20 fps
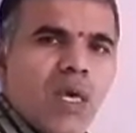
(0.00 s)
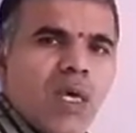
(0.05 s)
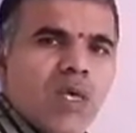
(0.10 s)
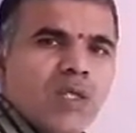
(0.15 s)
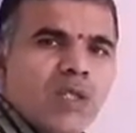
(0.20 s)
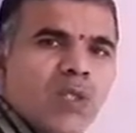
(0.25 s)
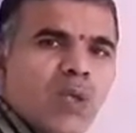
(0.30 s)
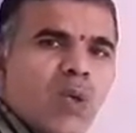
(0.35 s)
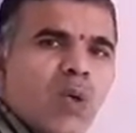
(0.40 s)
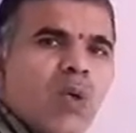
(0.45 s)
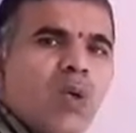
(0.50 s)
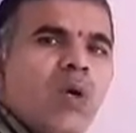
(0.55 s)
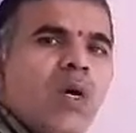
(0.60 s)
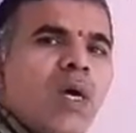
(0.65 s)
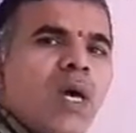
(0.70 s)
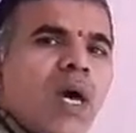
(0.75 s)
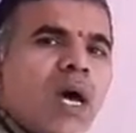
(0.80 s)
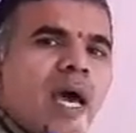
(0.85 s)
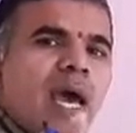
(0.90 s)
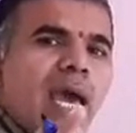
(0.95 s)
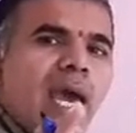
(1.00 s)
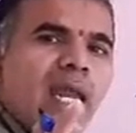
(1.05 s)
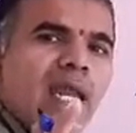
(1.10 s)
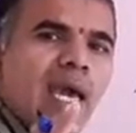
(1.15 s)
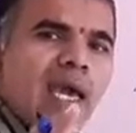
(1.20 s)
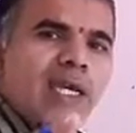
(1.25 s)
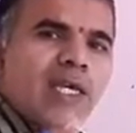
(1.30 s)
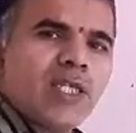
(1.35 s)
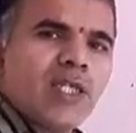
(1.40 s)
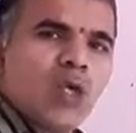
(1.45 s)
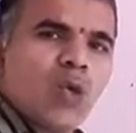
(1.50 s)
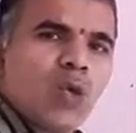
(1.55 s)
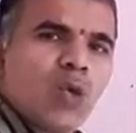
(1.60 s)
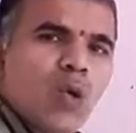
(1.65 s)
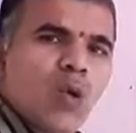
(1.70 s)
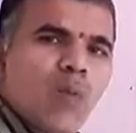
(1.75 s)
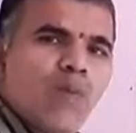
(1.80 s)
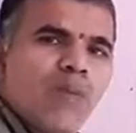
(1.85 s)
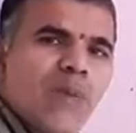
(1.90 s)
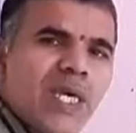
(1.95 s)
So an
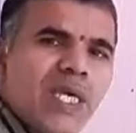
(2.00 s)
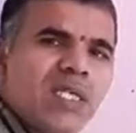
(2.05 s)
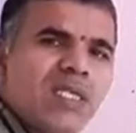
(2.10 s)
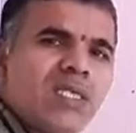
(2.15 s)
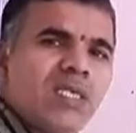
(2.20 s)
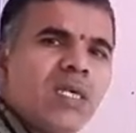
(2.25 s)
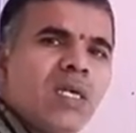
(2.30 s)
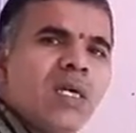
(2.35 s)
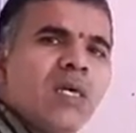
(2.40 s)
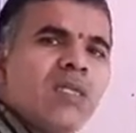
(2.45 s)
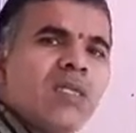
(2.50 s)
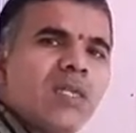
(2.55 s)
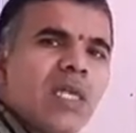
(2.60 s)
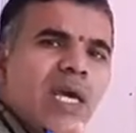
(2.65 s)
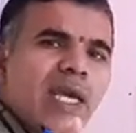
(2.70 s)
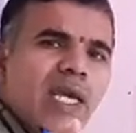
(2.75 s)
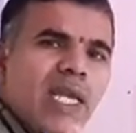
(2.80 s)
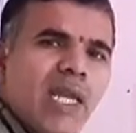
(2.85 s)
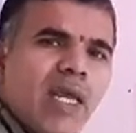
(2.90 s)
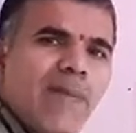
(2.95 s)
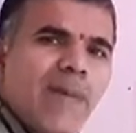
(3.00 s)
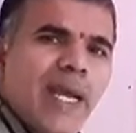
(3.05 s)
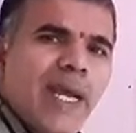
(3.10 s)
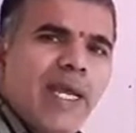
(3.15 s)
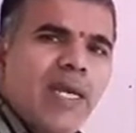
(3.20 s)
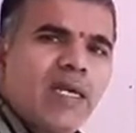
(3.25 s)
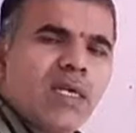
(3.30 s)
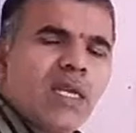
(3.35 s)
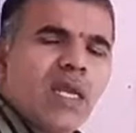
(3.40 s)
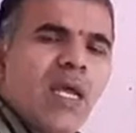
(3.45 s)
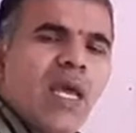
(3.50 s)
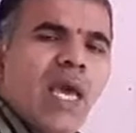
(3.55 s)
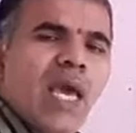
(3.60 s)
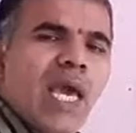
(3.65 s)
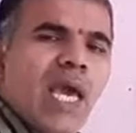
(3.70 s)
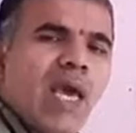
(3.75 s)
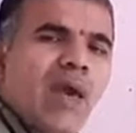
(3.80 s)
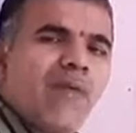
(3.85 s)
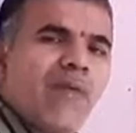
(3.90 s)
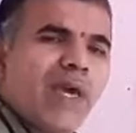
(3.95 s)
isotope means the element
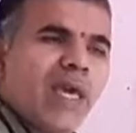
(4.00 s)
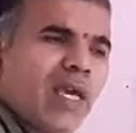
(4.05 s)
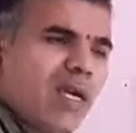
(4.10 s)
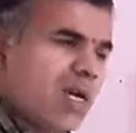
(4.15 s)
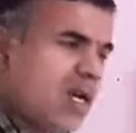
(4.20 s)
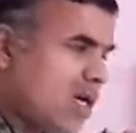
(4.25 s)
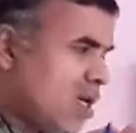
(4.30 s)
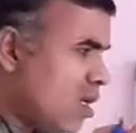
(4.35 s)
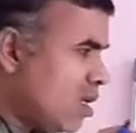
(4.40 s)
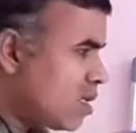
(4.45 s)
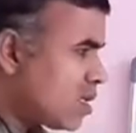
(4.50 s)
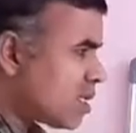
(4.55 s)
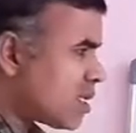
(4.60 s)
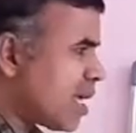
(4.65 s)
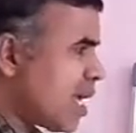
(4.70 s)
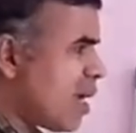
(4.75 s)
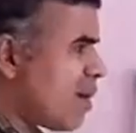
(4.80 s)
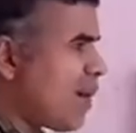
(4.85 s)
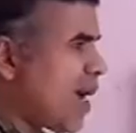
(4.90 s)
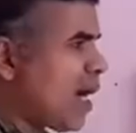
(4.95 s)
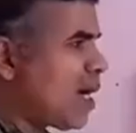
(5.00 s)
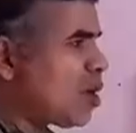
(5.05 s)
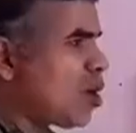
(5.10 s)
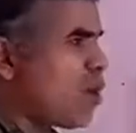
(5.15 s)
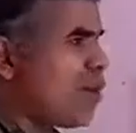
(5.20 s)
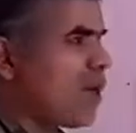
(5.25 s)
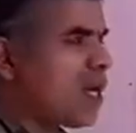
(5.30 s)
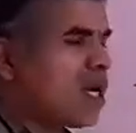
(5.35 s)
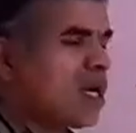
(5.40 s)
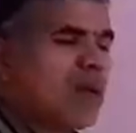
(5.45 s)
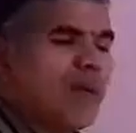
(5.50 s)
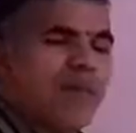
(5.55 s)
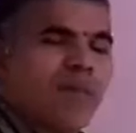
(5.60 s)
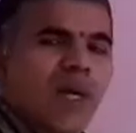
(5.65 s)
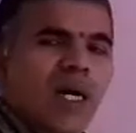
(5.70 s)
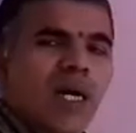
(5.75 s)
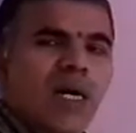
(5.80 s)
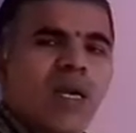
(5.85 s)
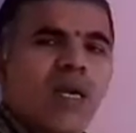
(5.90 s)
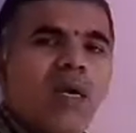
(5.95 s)
having same atomic
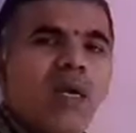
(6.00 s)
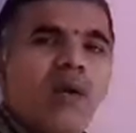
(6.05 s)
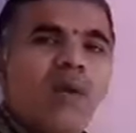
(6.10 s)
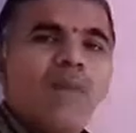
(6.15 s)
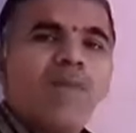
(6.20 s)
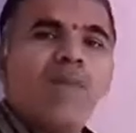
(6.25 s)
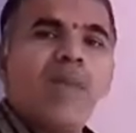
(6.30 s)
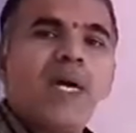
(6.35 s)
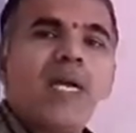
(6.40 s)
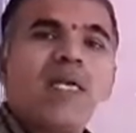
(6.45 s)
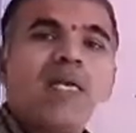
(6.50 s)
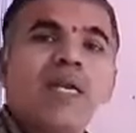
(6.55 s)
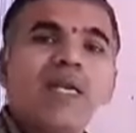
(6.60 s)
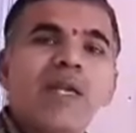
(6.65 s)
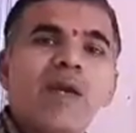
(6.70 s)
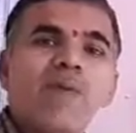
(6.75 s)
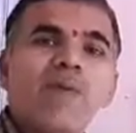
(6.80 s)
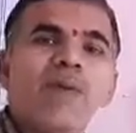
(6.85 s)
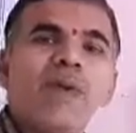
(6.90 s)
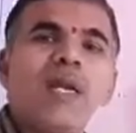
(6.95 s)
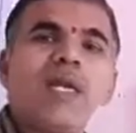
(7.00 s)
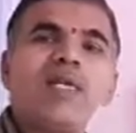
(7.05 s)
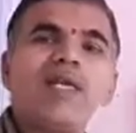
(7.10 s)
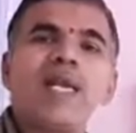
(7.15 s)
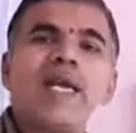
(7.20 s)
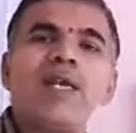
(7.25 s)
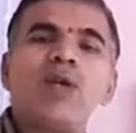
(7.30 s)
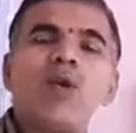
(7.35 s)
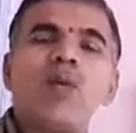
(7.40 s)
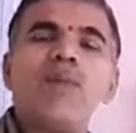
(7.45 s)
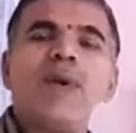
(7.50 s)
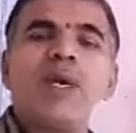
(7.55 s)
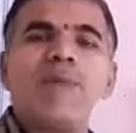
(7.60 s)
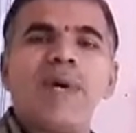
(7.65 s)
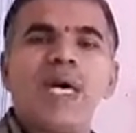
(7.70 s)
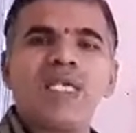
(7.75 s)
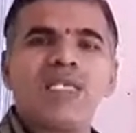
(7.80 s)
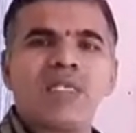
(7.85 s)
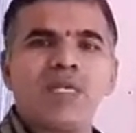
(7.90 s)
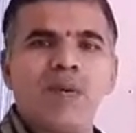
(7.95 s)
number but different atomic
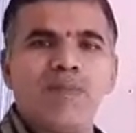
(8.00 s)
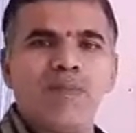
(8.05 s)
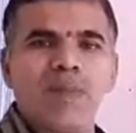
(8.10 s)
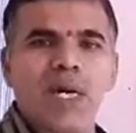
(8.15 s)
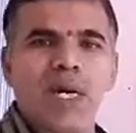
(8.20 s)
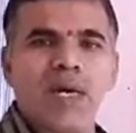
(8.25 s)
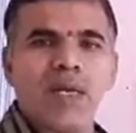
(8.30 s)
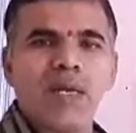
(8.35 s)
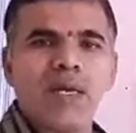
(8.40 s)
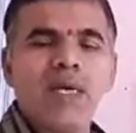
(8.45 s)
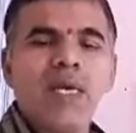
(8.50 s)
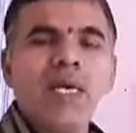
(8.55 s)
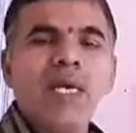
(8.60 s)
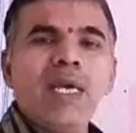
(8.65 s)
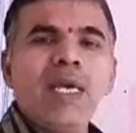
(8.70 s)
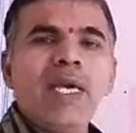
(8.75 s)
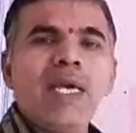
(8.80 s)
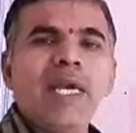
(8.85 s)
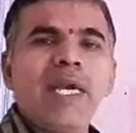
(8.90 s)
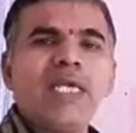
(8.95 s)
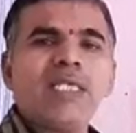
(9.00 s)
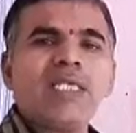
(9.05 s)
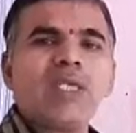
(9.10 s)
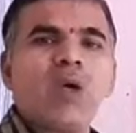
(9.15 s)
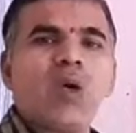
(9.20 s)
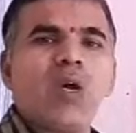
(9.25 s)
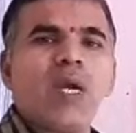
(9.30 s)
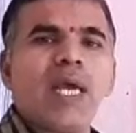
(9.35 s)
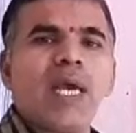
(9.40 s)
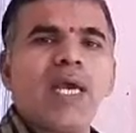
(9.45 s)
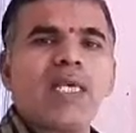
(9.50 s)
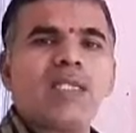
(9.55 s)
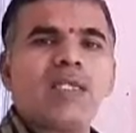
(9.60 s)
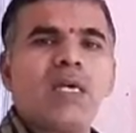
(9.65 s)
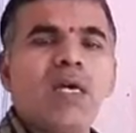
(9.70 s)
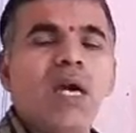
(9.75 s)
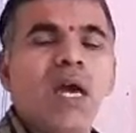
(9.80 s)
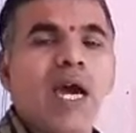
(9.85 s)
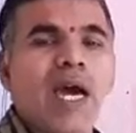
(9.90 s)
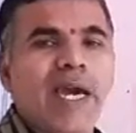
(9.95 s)
mass number is called as
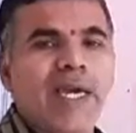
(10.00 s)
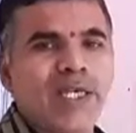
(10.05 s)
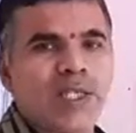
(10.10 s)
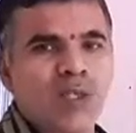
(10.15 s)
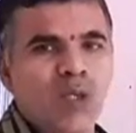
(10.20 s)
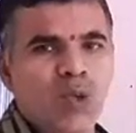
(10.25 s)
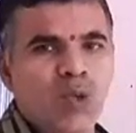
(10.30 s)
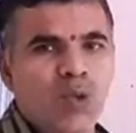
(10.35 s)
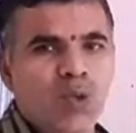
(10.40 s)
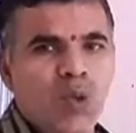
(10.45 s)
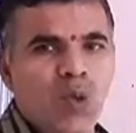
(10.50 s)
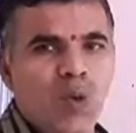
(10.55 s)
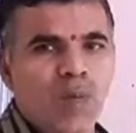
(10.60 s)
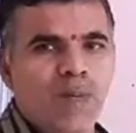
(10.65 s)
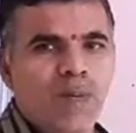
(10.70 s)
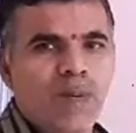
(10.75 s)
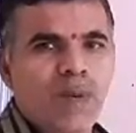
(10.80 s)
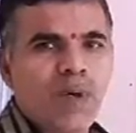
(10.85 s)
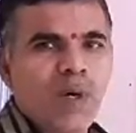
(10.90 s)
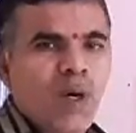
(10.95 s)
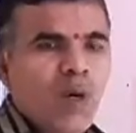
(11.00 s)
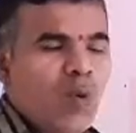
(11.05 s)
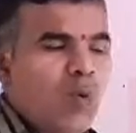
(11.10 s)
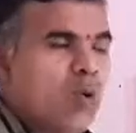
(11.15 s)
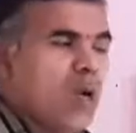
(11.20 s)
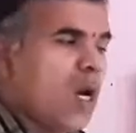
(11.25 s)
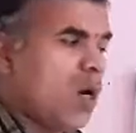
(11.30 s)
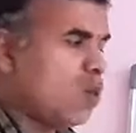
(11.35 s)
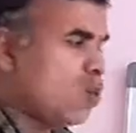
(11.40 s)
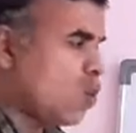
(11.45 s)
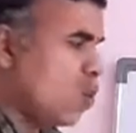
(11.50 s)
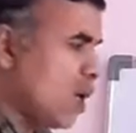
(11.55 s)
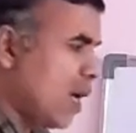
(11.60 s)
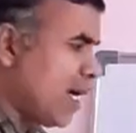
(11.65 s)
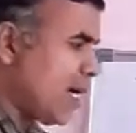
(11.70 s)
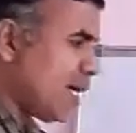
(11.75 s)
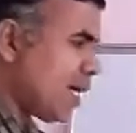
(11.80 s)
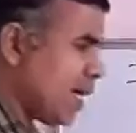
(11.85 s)
an isotope. We have to write